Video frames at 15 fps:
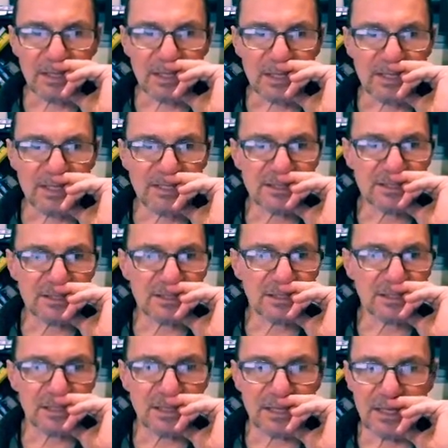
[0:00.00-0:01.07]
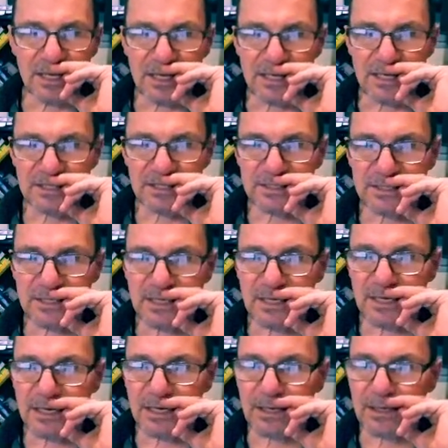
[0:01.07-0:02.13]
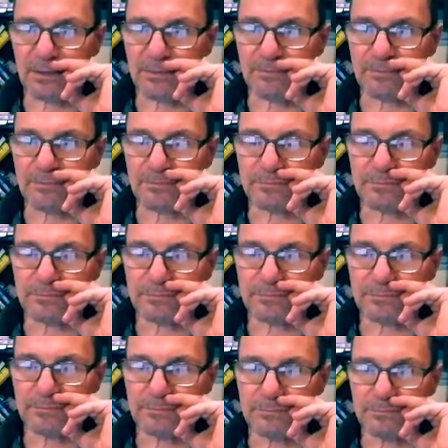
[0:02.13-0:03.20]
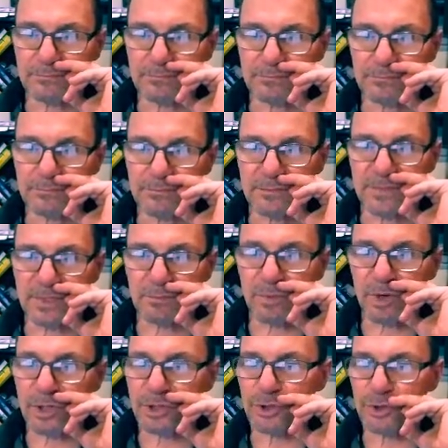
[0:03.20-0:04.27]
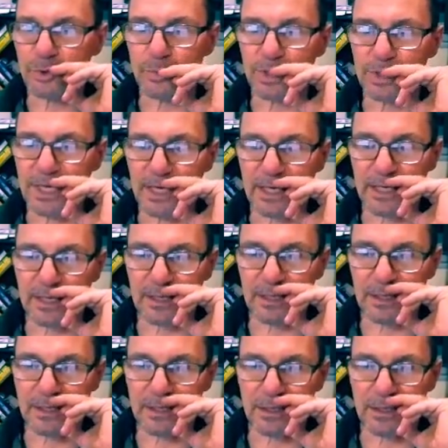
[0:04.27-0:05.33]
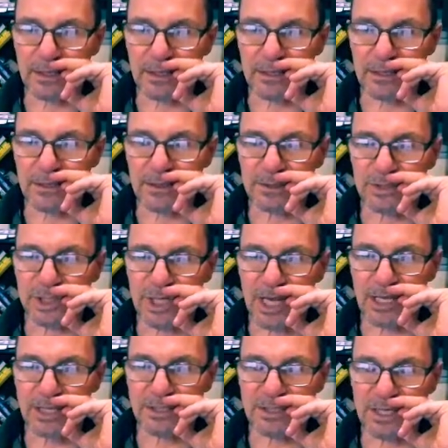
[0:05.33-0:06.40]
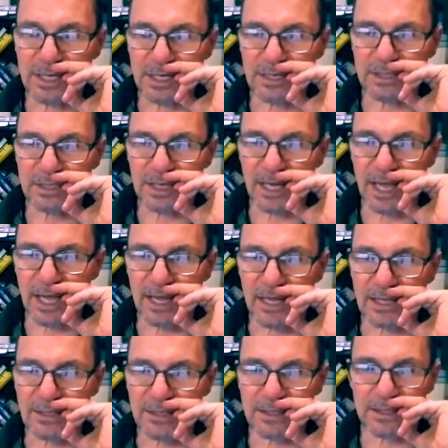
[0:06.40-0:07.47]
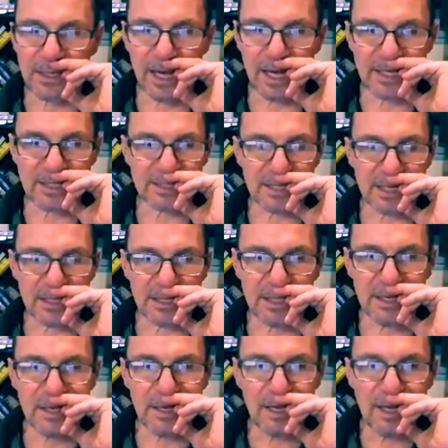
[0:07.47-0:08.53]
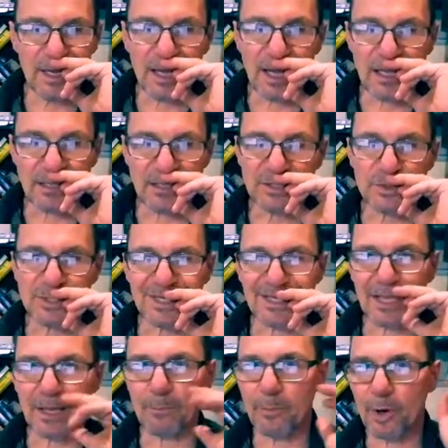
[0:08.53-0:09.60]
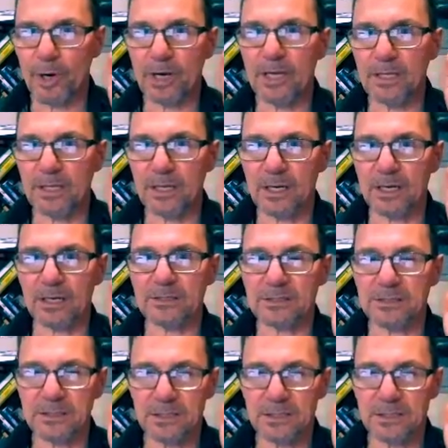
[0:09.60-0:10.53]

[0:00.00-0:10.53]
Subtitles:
this is the motor when I changed the head gasket, and this was in a parking lot